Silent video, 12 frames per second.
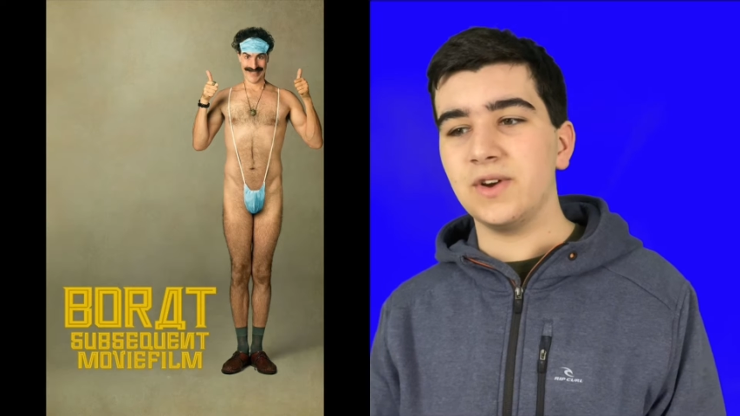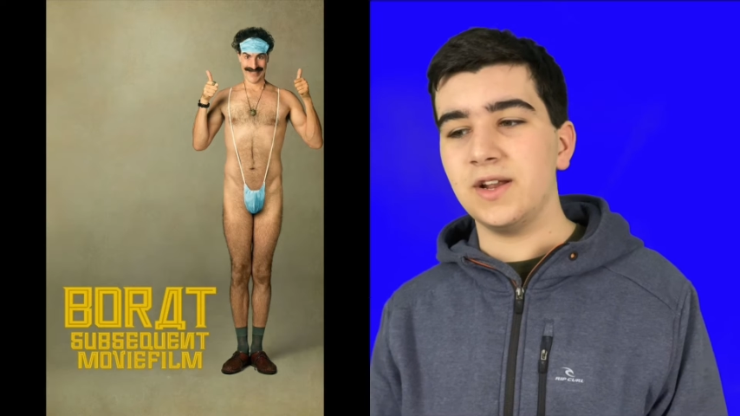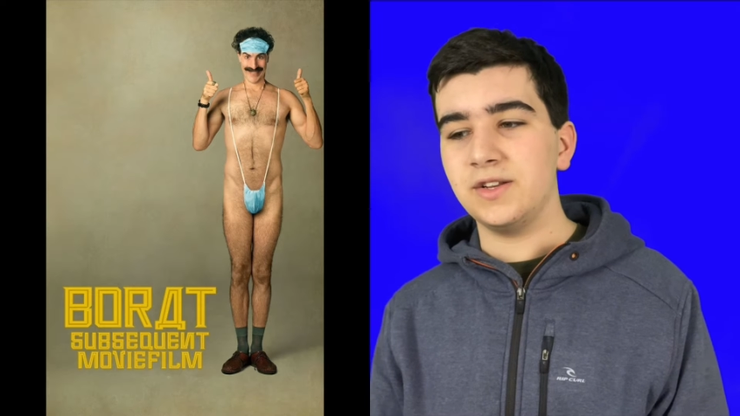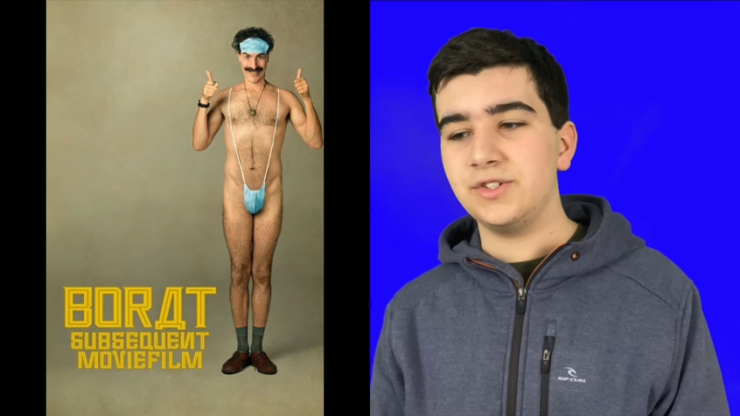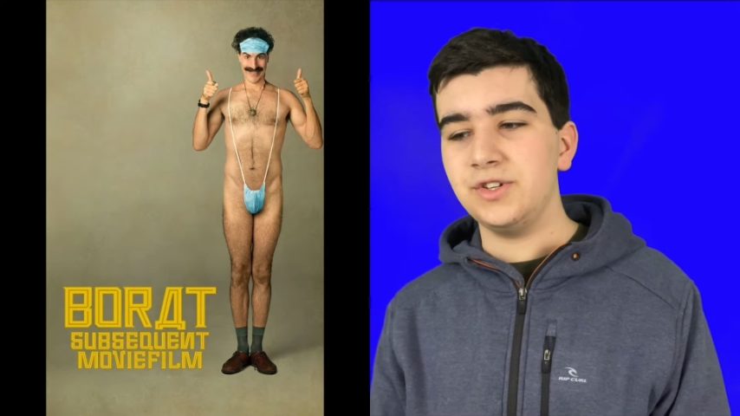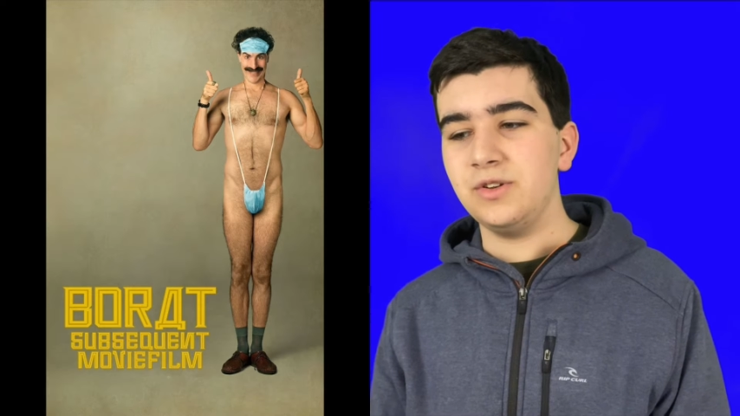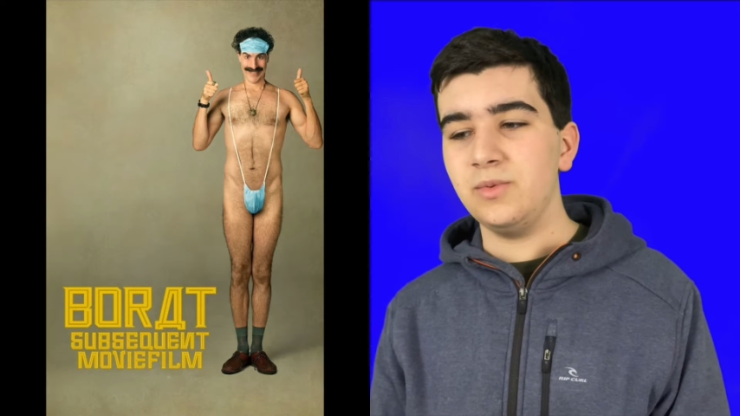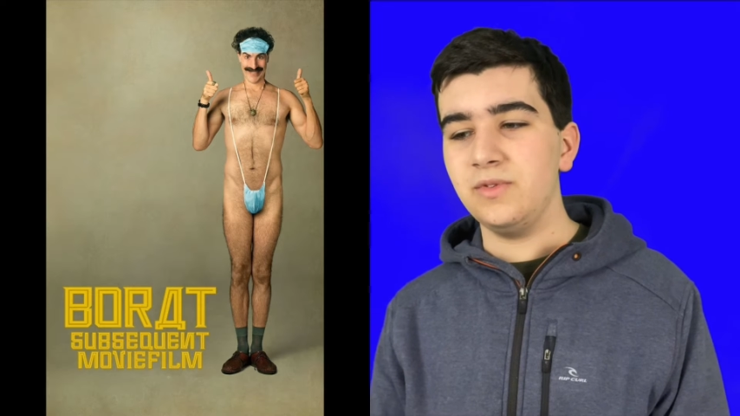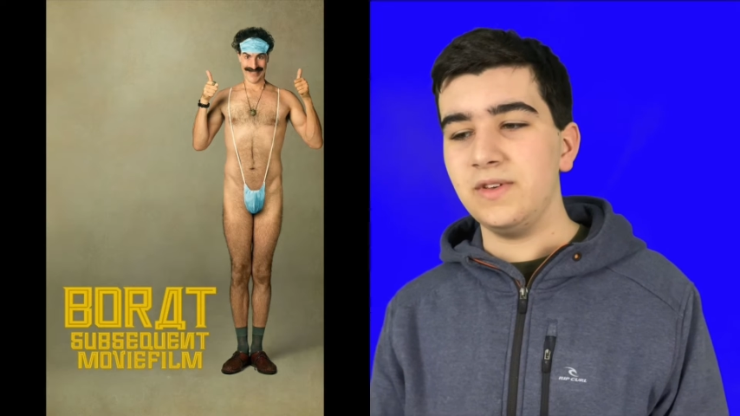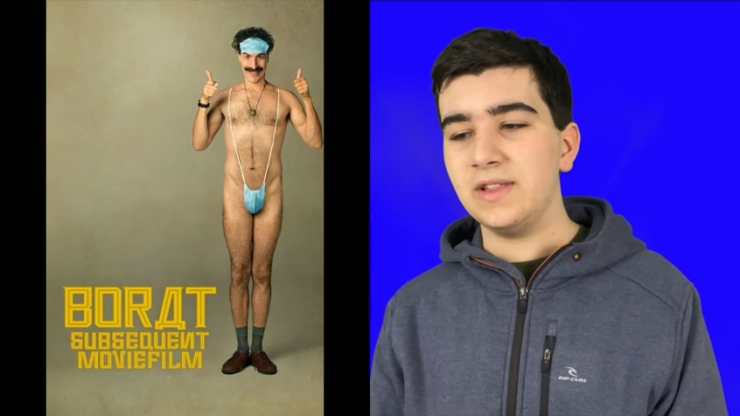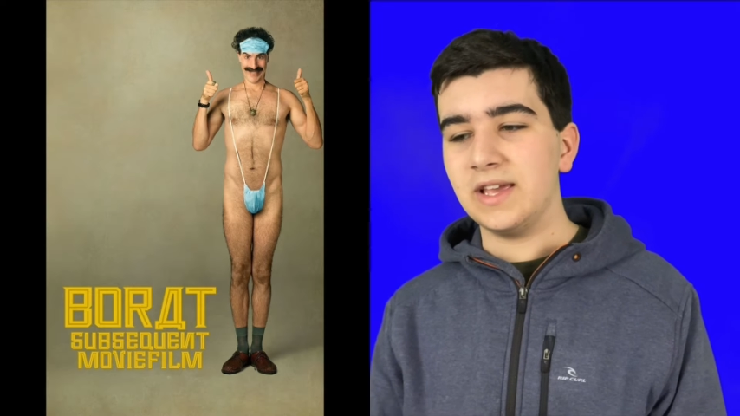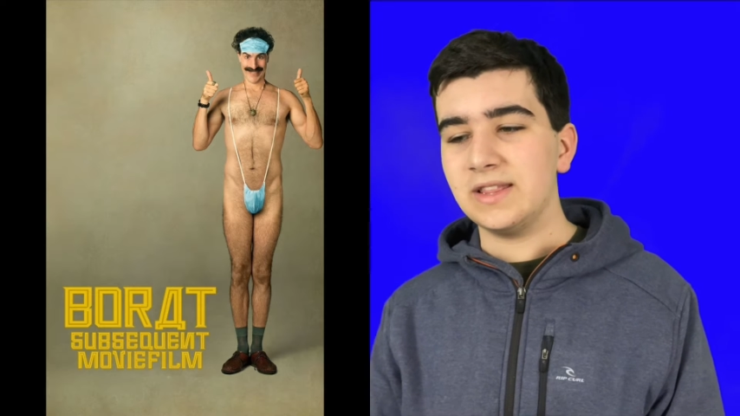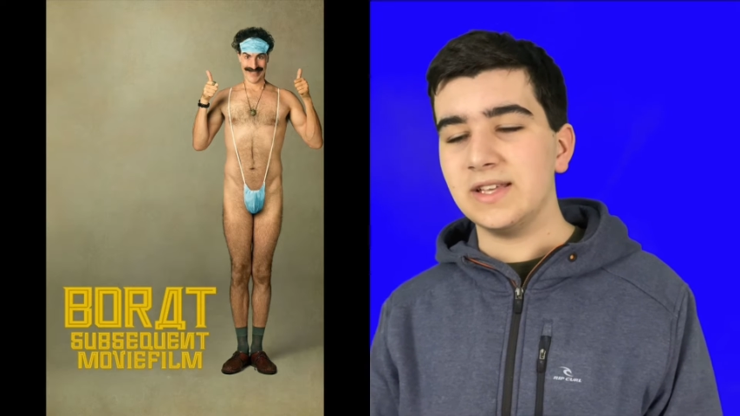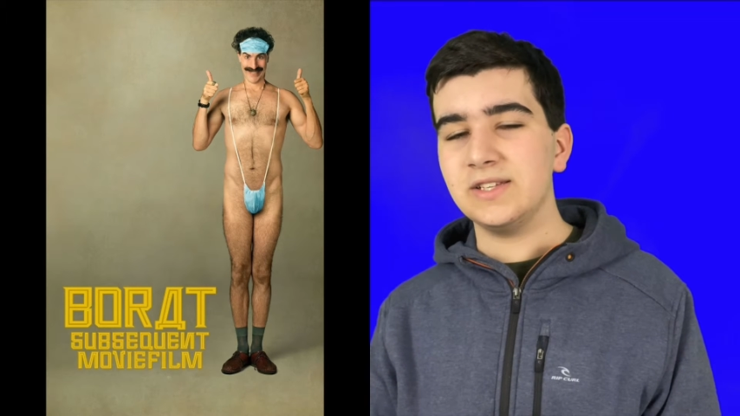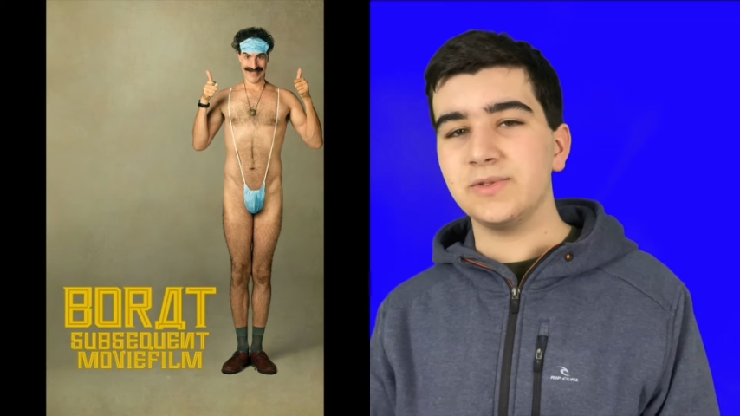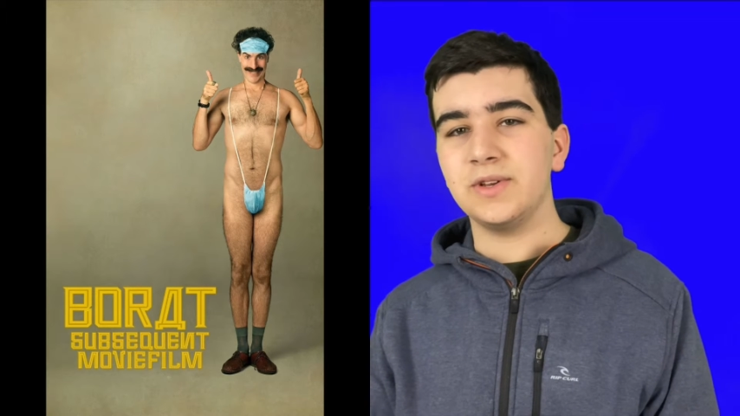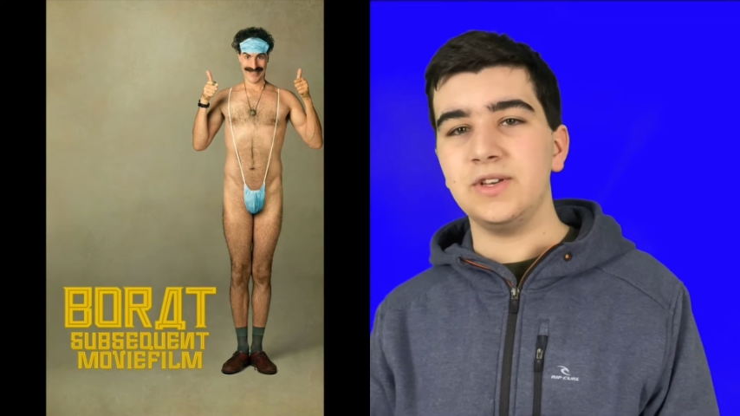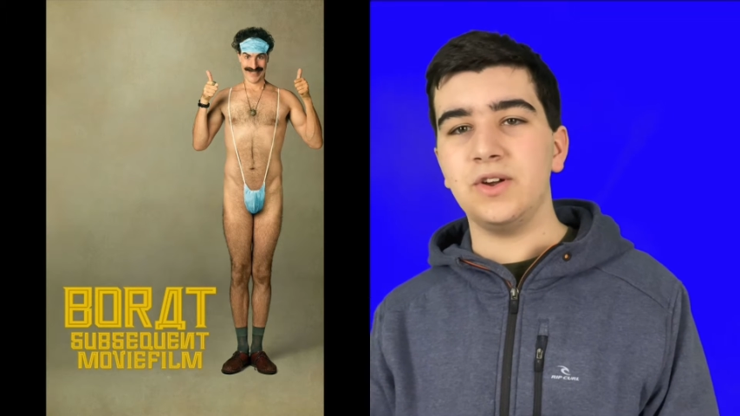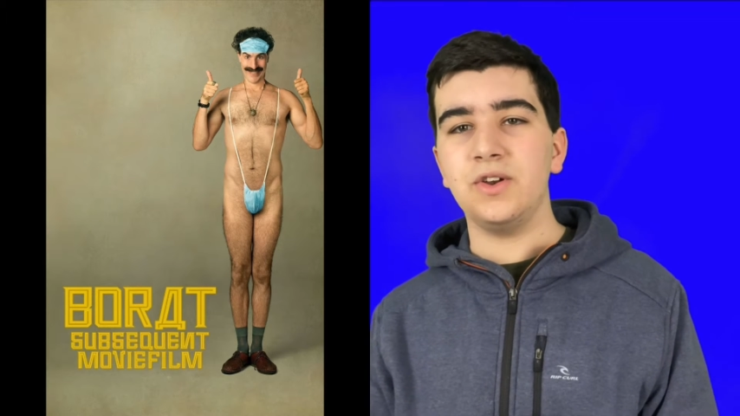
to shoot a movie like this where you don't